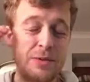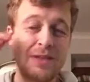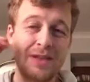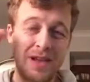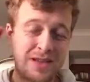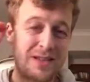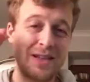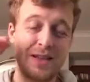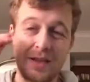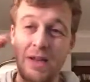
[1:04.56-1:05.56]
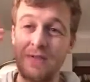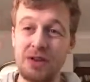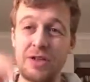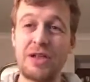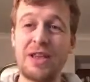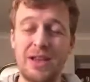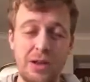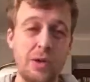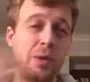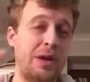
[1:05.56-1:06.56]
and saying to the king,
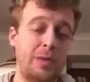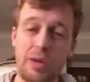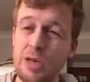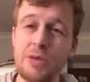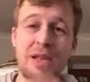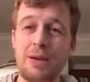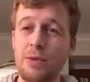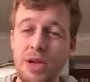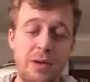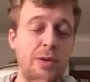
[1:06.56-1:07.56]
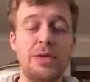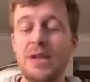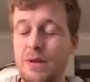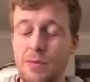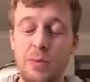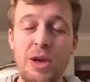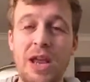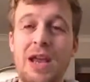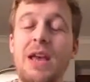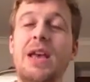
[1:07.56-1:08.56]
look, we're losing our money,
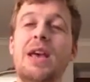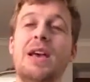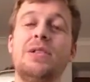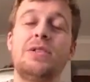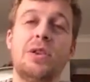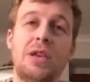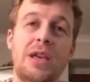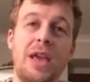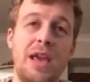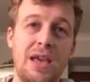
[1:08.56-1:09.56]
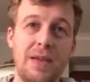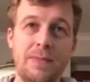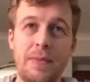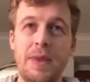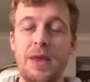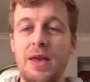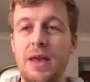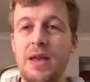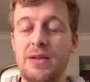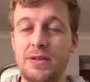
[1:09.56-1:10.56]
and so the king
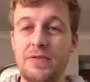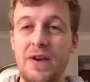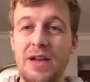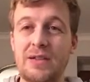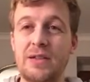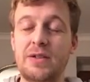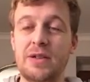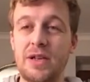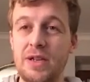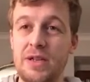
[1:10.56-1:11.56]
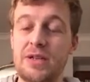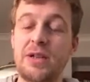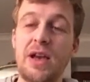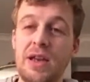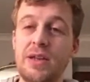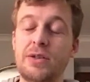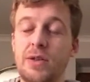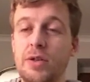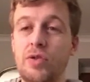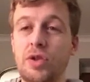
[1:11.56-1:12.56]
and his advisors had decided
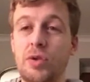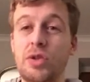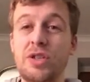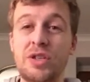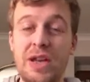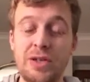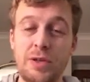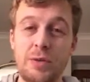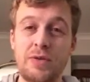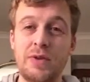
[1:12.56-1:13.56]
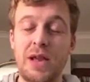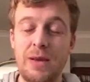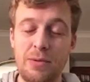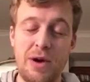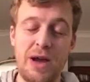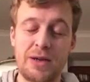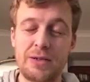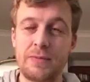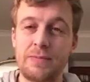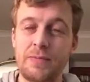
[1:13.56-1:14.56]
to introduce the Statute of Labor
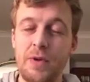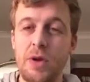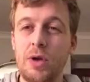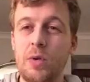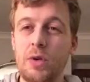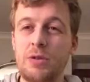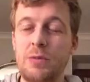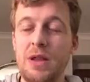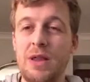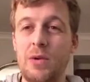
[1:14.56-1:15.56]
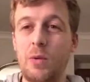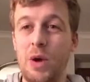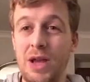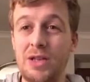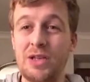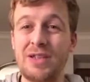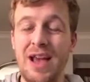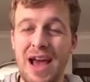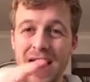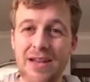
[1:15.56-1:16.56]
Act, which meant that wages
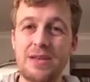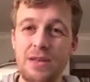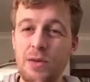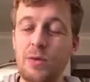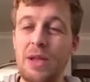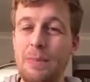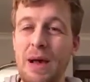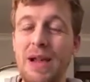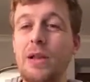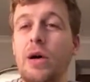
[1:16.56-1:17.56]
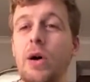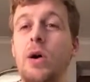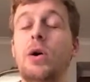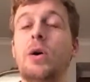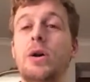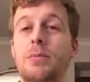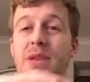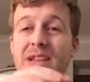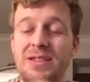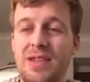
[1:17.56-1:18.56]
had to, by law,
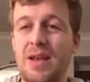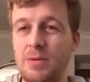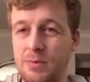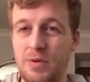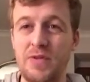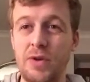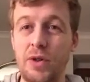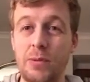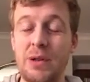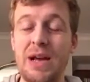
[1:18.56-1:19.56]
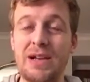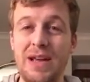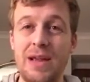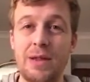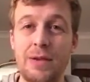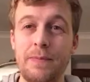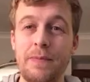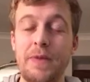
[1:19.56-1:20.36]
be the same as before the Black Death.